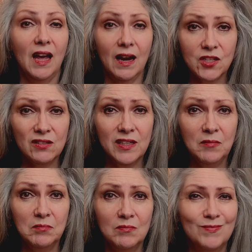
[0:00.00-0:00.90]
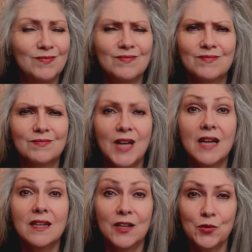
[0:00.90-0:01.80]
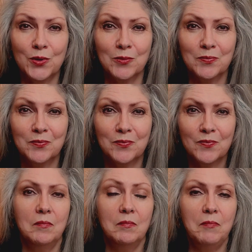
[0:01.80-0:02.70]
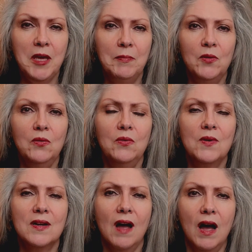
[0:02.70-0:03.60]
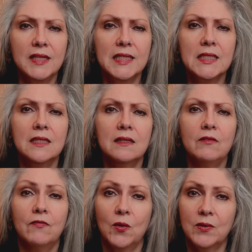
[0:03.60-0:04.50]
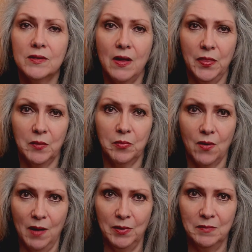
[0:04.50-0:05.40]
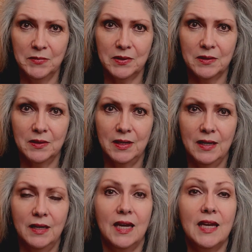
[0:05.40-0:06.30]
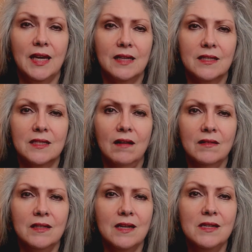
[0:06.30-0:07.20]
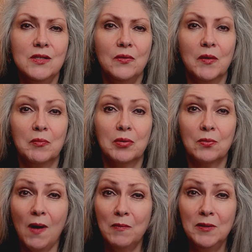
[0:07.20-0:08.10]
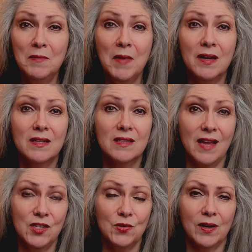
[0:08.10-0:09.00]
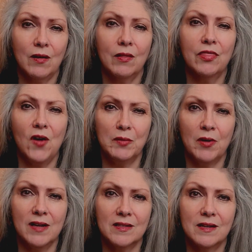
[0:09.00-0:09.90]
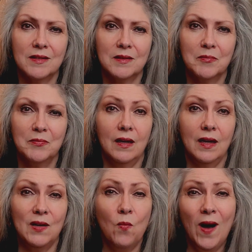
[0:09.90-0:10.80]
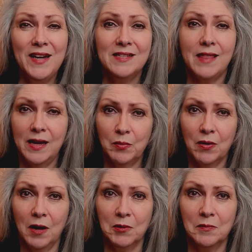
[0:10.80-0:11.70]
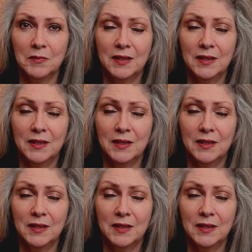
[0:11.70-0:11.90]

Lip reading: Actually, not true. People who constantly focus on their problems get sucked into the problem-centric thought process. And why is that a problem?